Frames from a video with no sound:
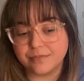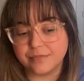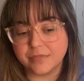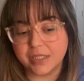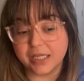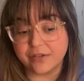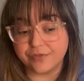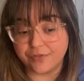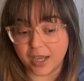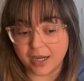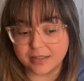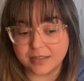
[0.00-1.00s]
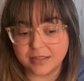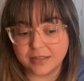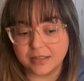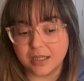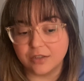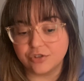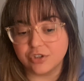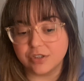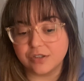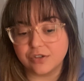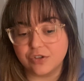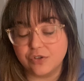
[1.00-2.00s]
that affect not
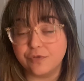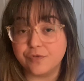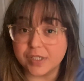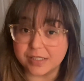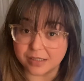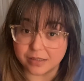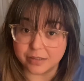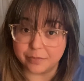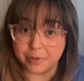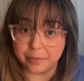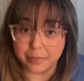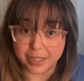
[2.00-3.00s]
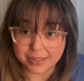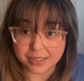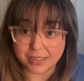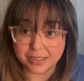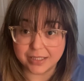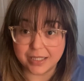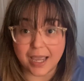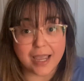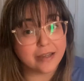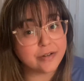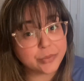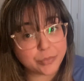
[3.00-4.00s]
just you physically but mentally
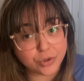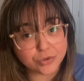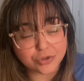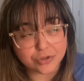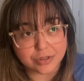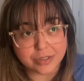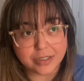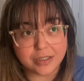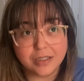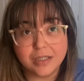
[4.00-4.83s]
and emotionally,